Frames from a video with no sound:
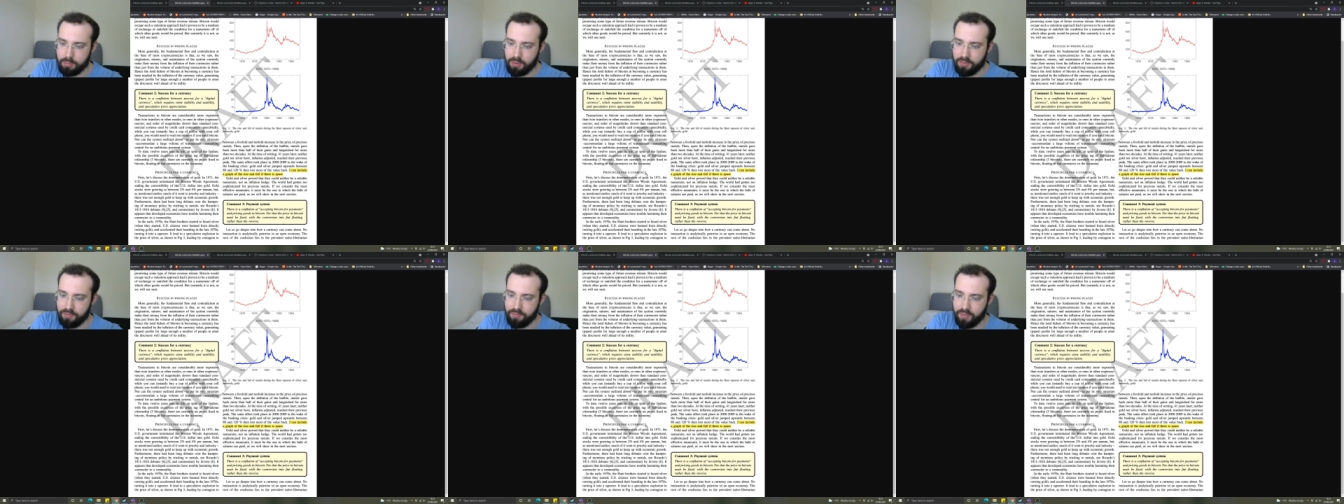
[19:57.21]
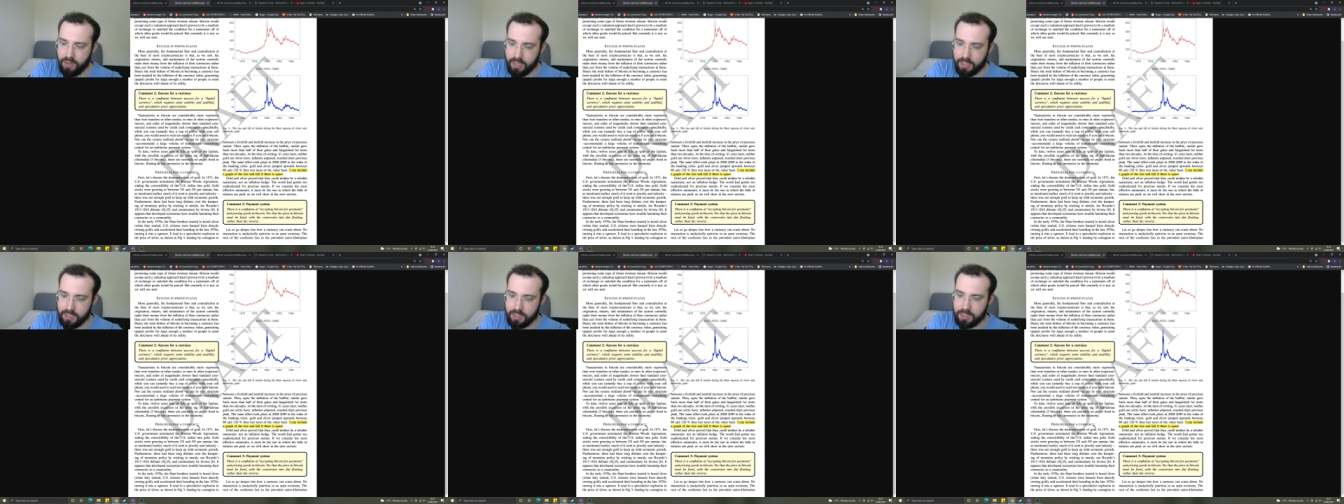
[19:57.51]
be
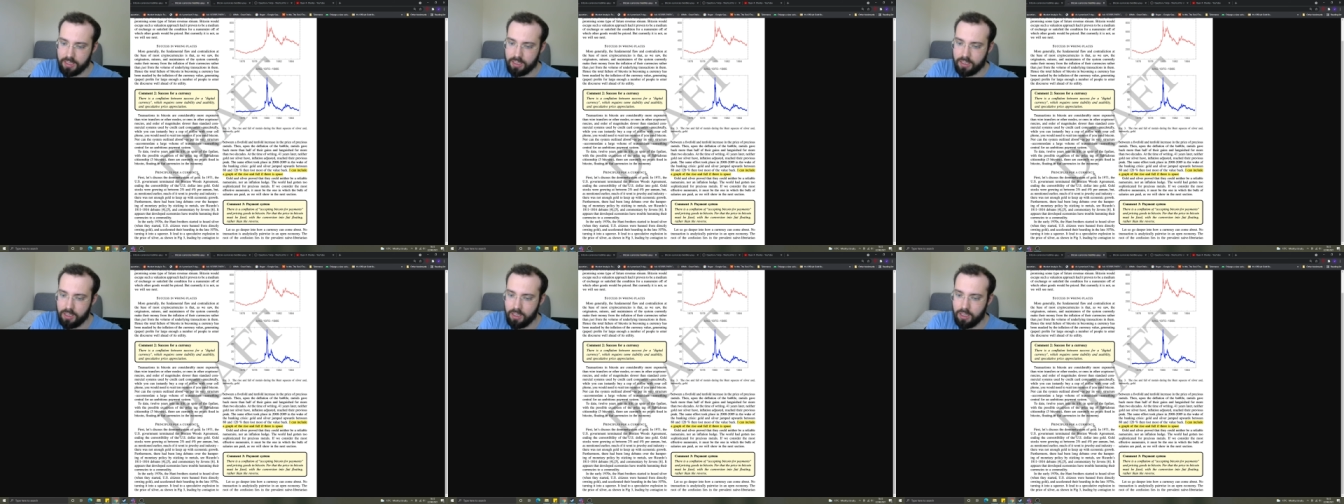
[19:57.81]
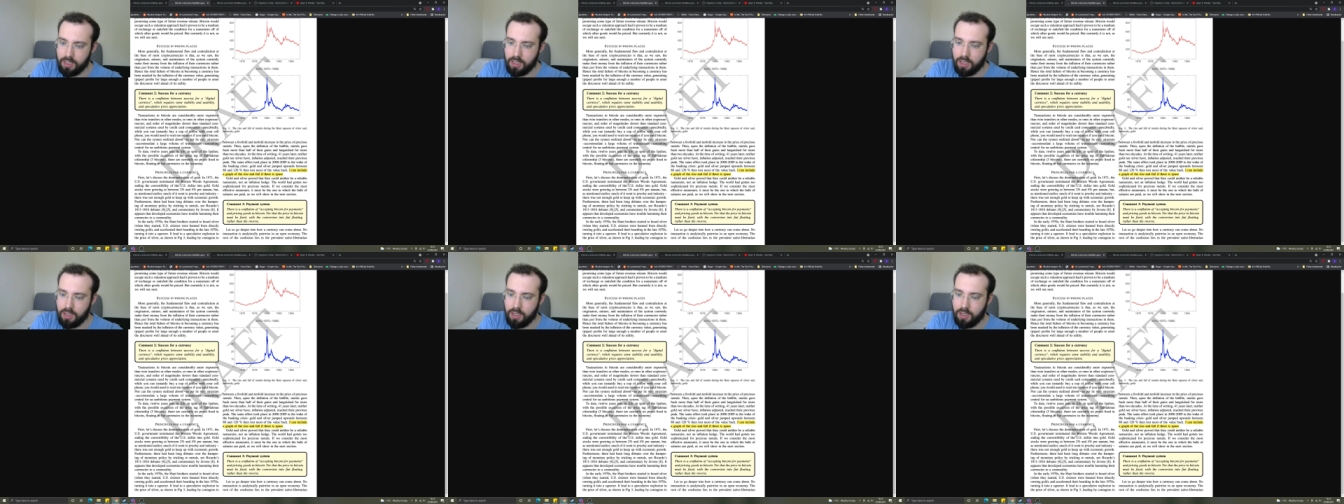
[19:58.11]
fixed
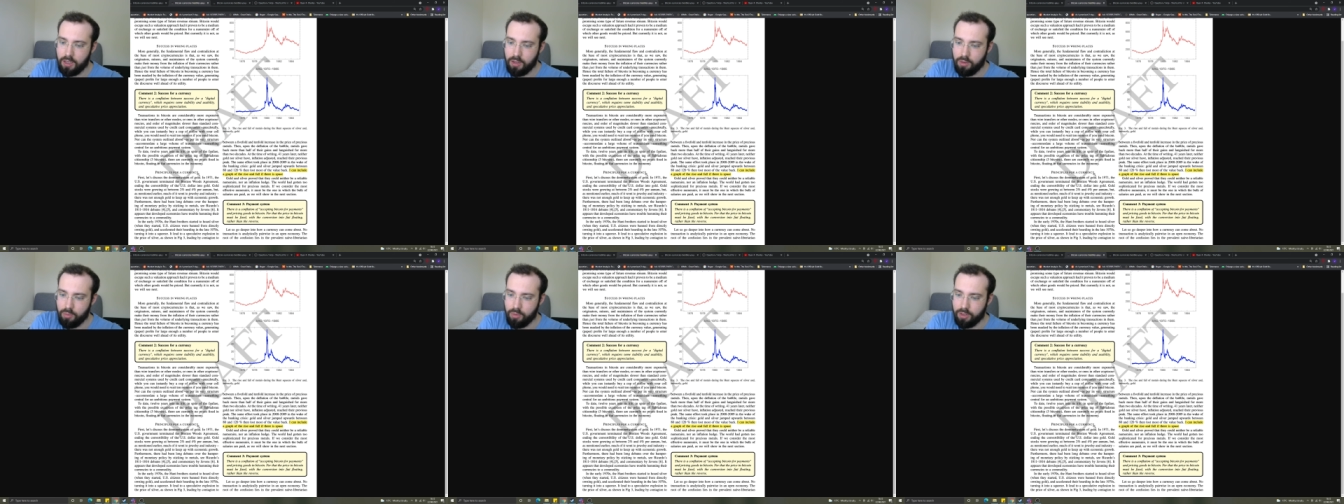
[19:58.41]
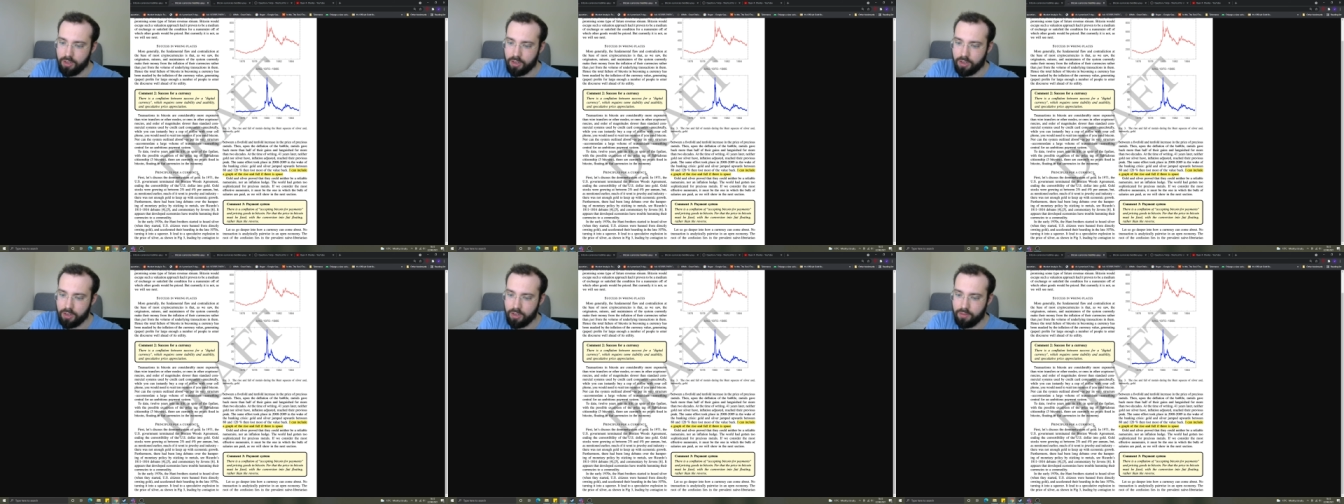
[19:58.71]
with
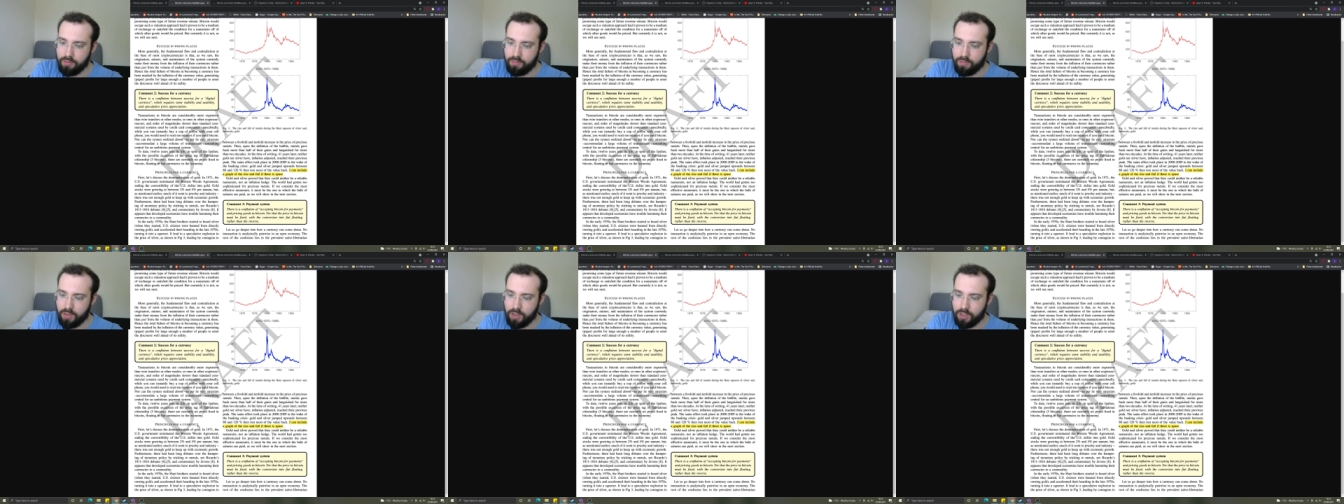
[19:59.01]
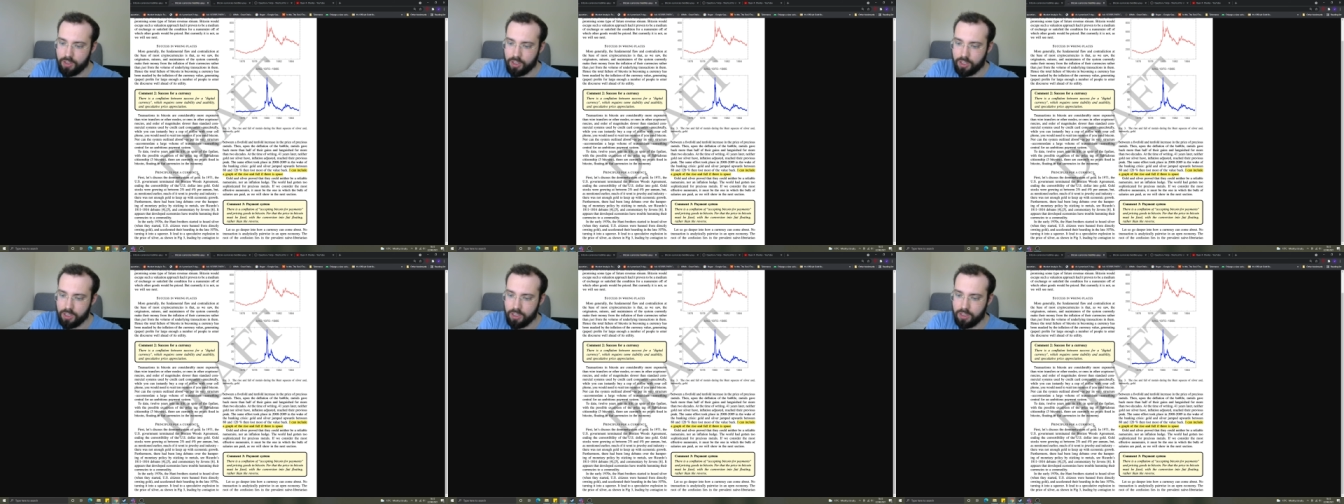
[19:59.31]
a
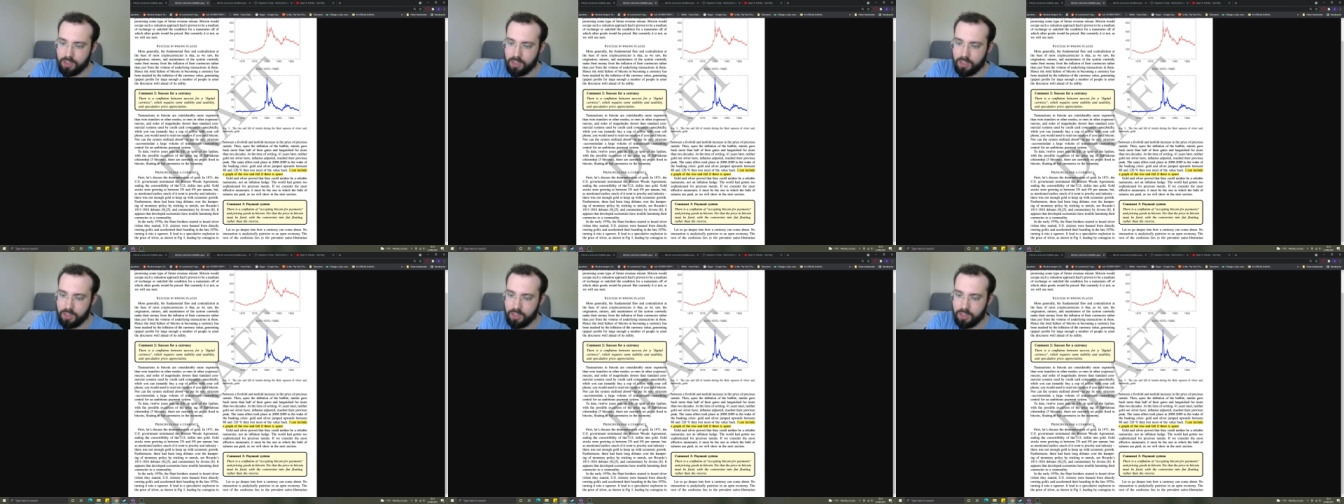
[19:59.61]
conversion